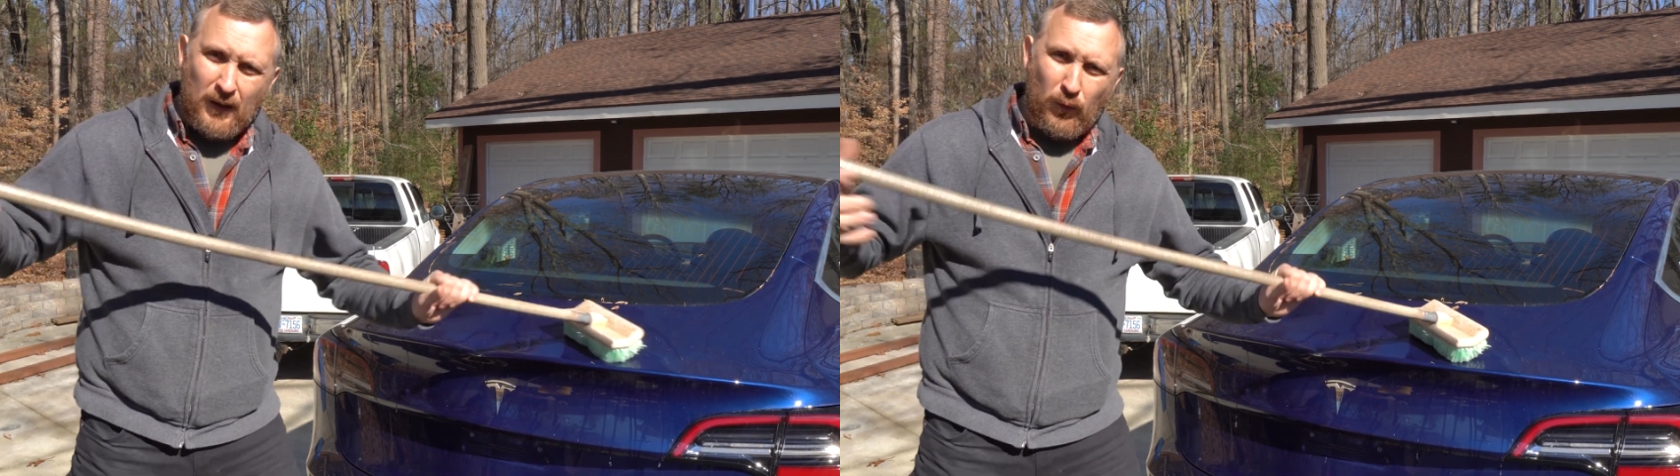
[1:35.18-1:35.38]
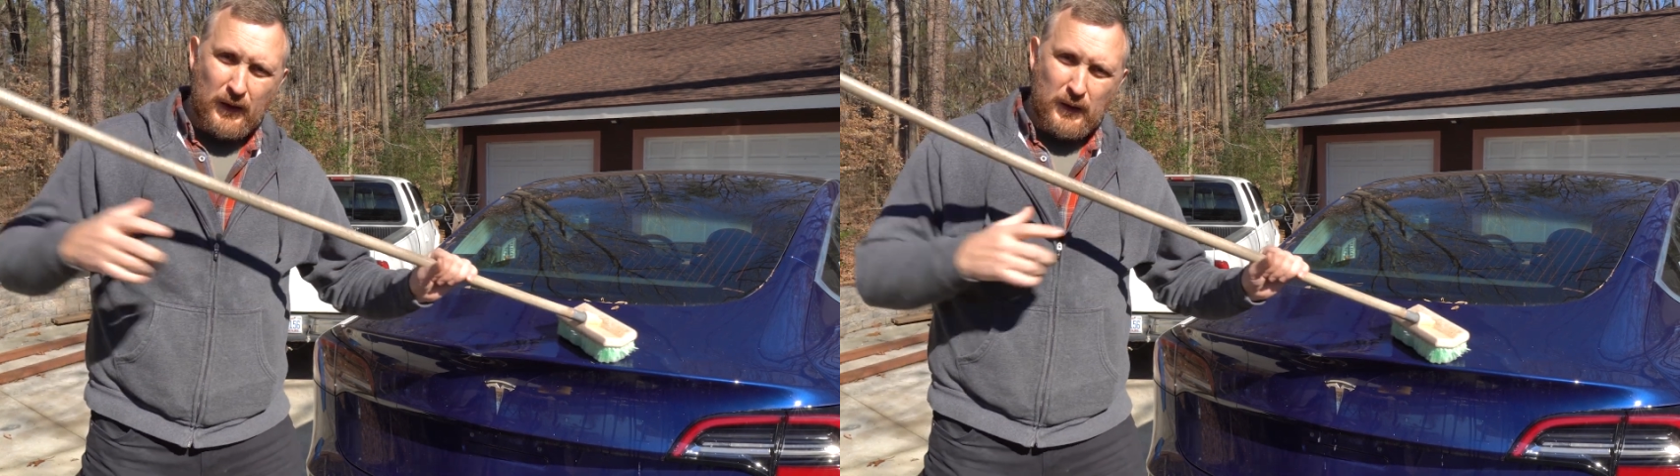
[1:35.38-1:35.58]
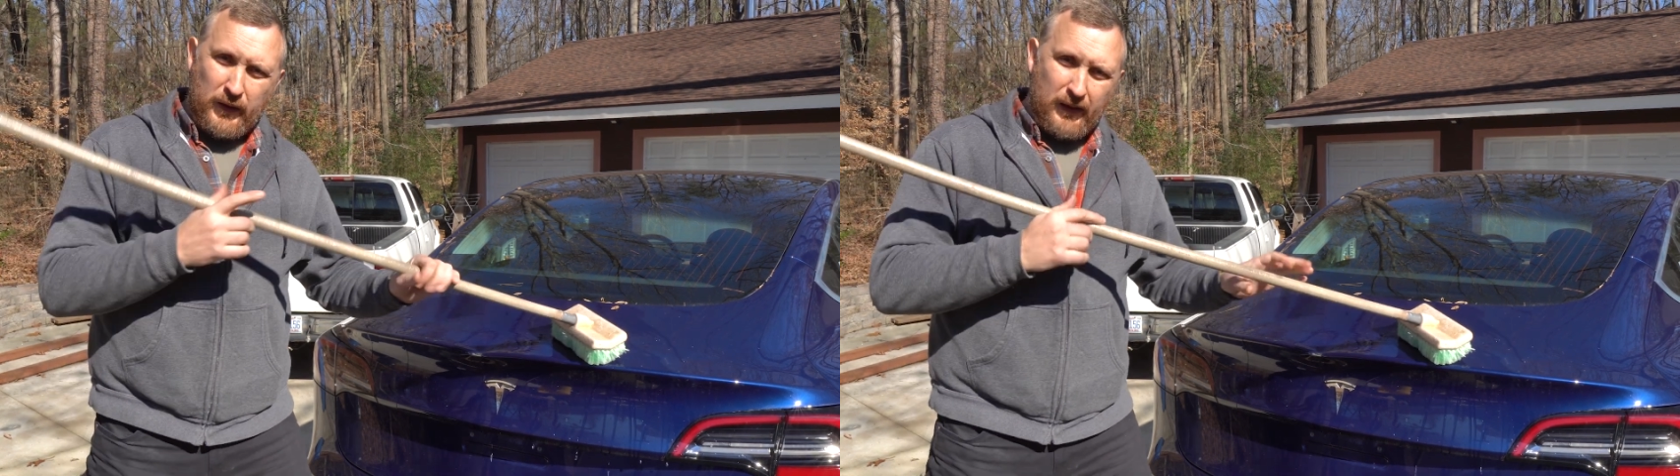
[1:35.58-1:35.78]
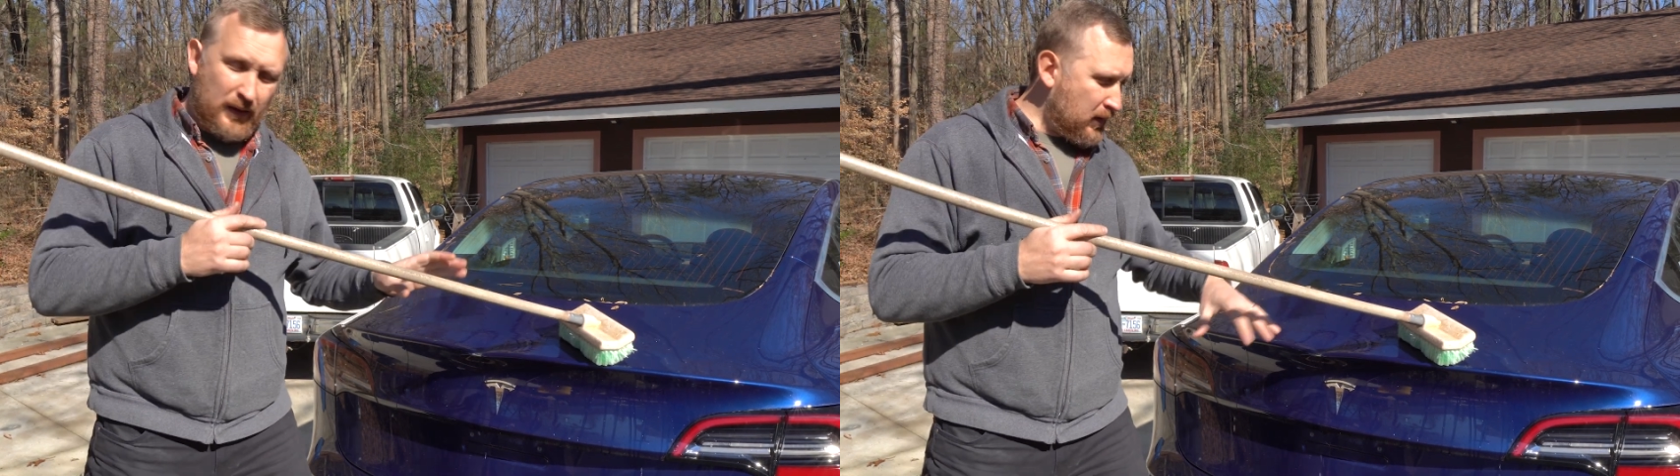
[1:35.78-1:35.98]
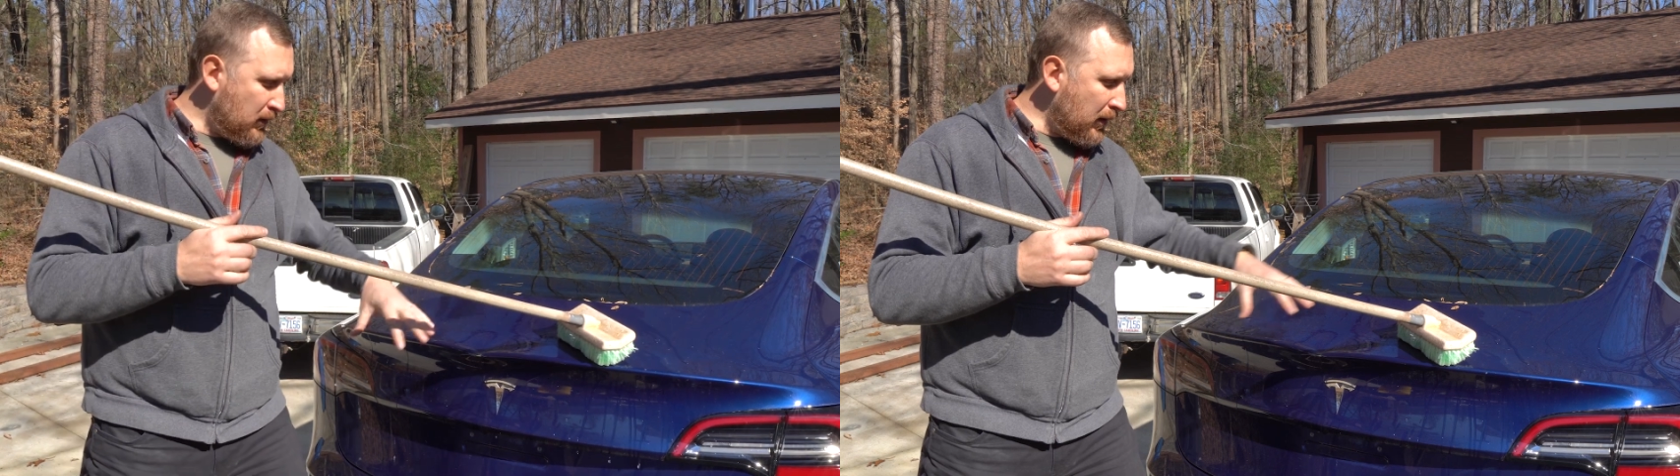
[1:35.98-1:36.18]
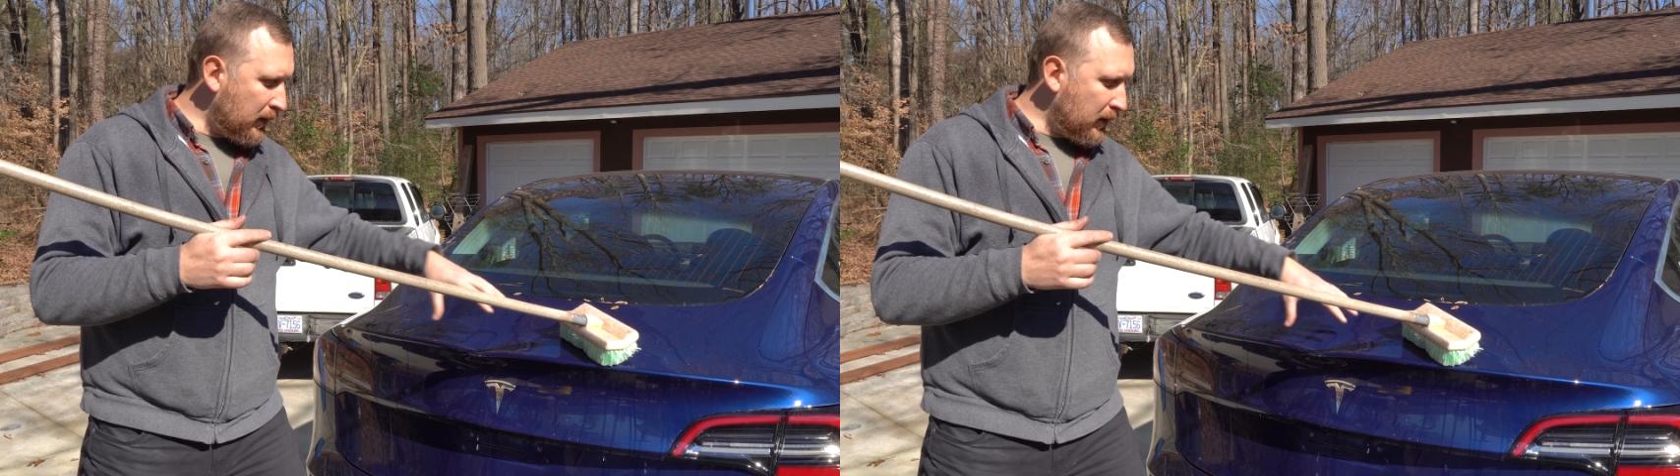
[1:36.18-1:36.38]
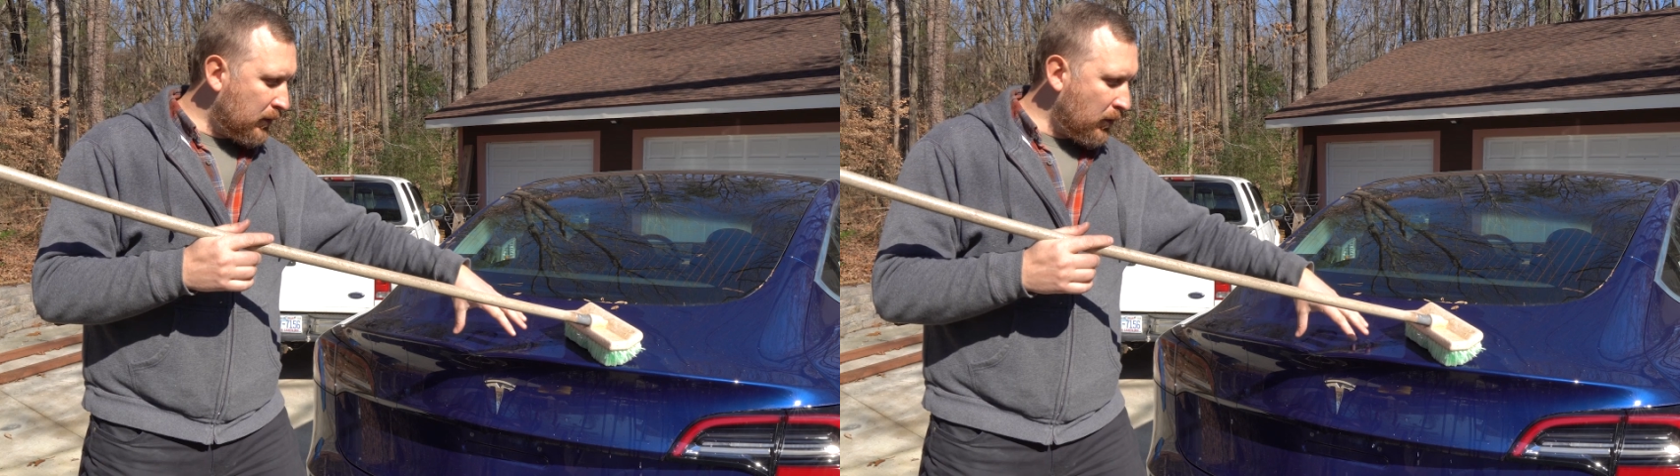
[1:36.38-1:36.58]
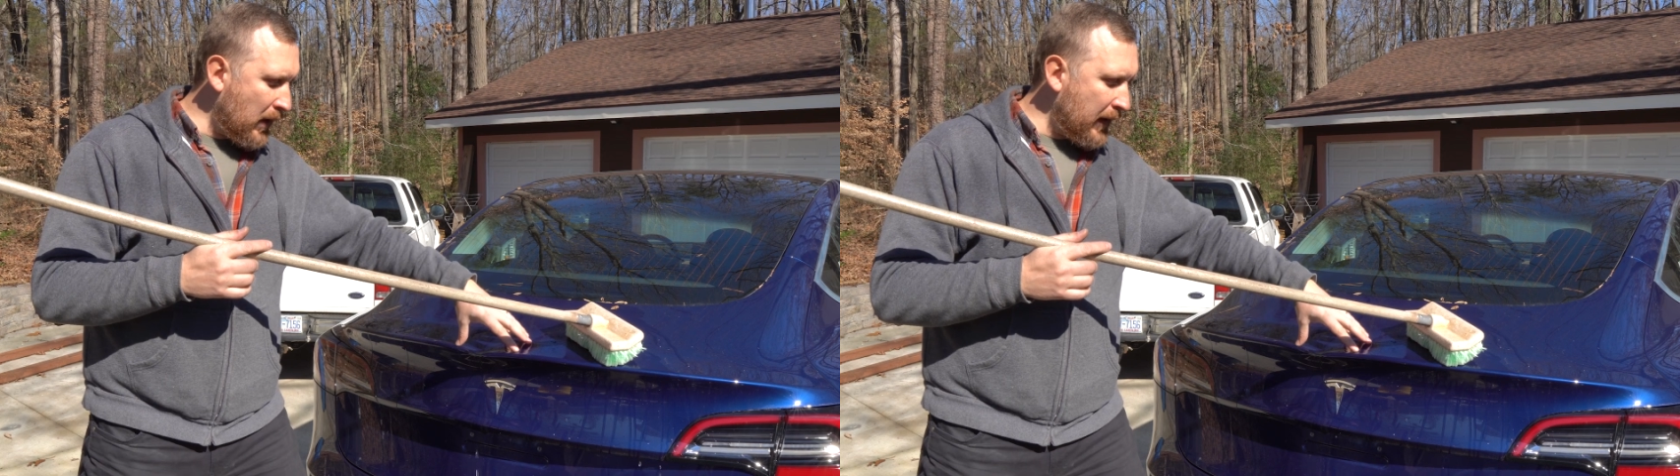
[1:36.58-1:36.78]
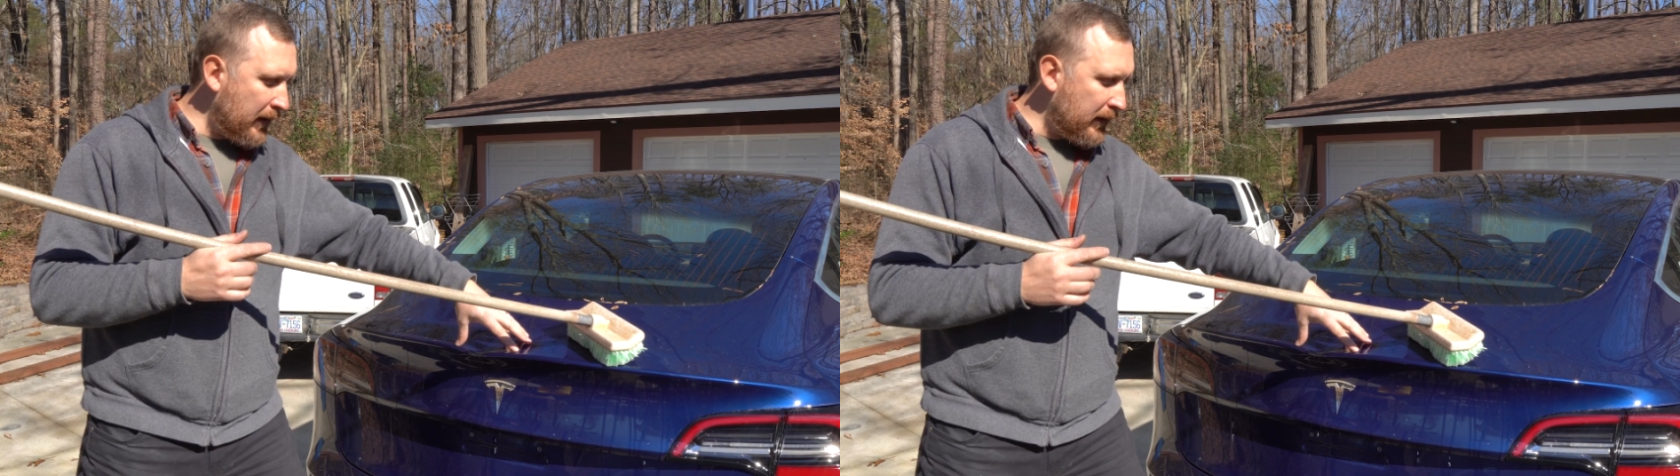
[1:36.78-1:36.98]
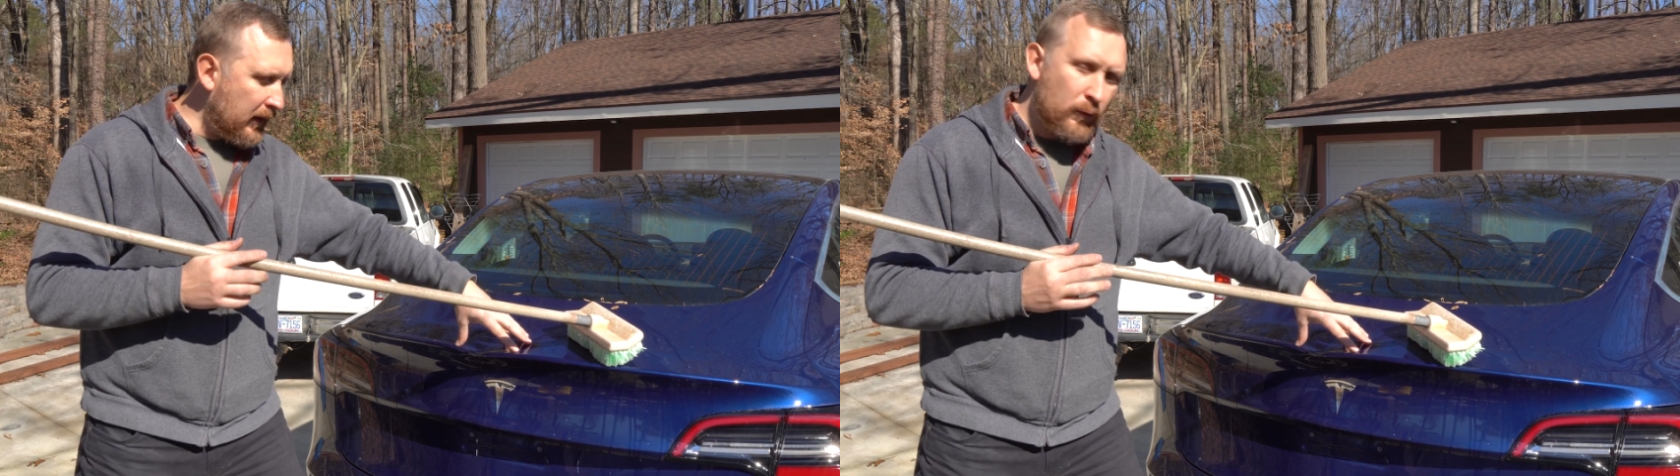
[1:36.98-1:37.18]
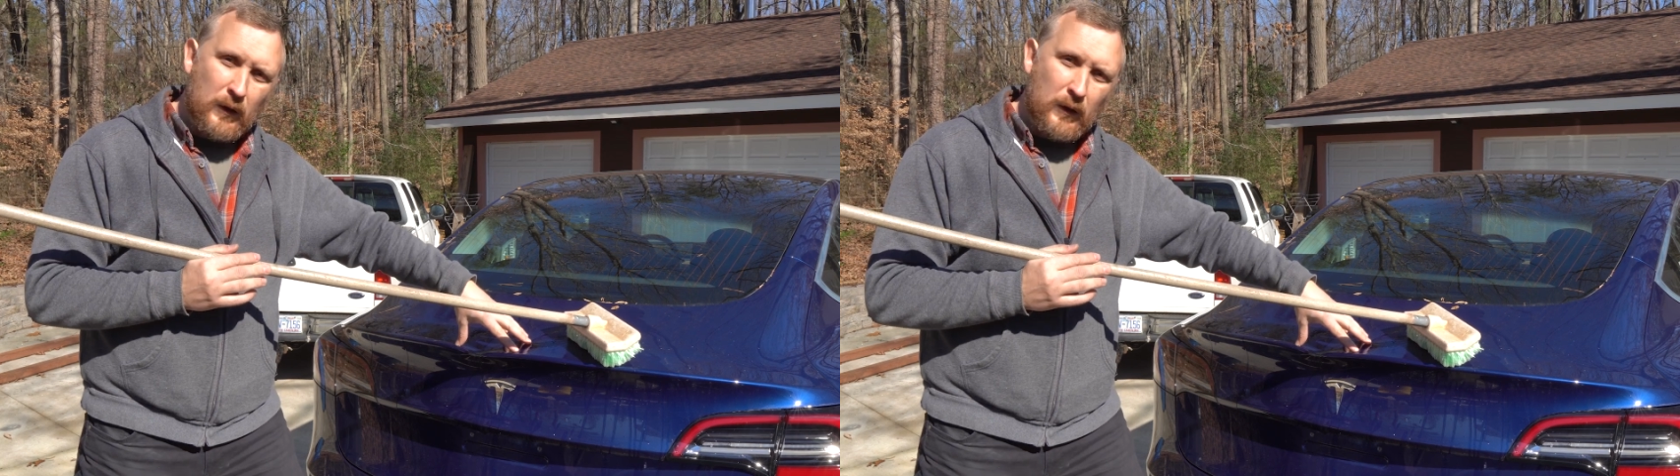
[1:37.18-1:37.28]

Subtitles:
once we're gonna start grinding,